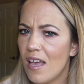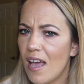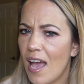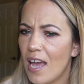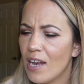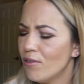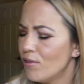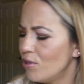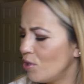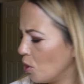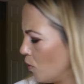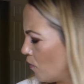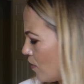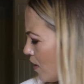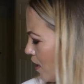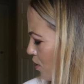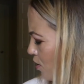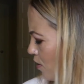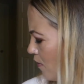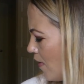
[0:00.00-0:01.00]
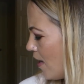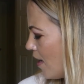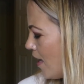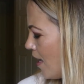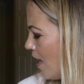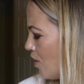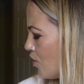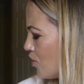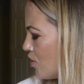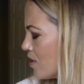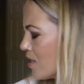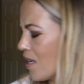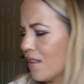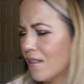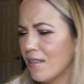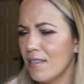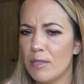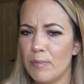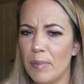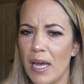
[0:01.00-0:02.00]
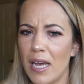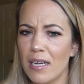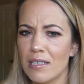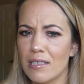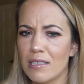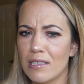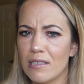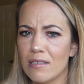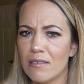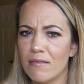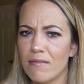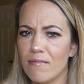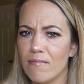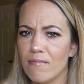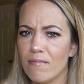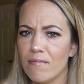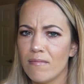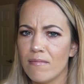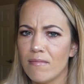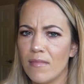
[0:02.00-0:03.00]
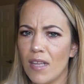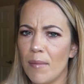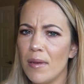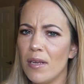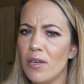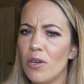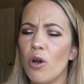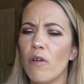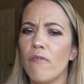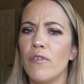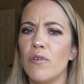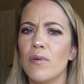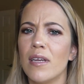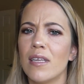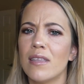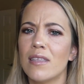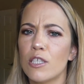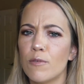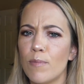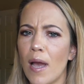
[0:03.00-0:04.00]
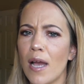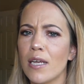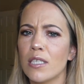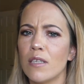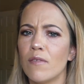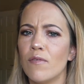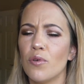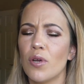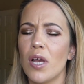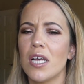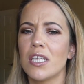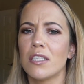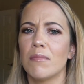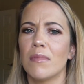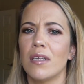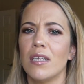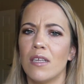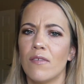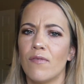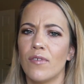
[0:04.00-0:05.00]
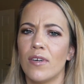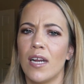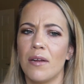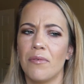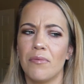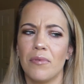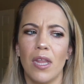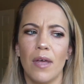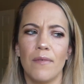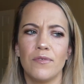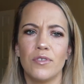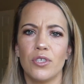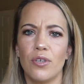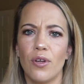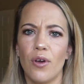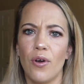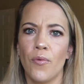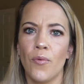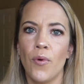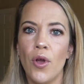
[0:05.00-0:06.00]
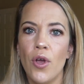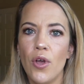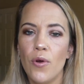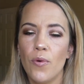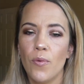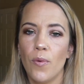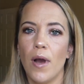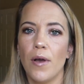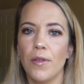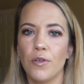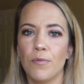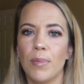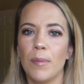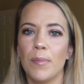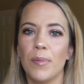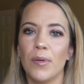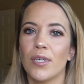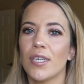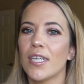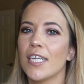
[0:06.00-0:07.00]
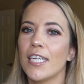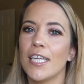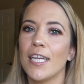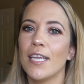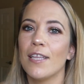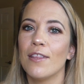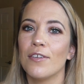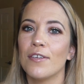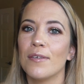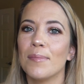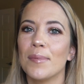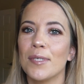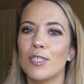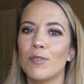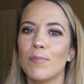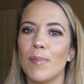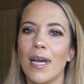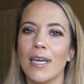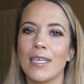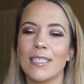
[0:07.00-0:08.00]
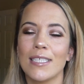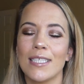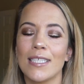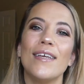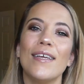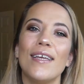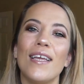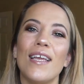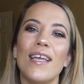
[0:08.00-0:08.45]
I don't know if they do variations on this box. Let me know if you get this box, if you got something different. I would love to know what other people are getting in their Birchboxes.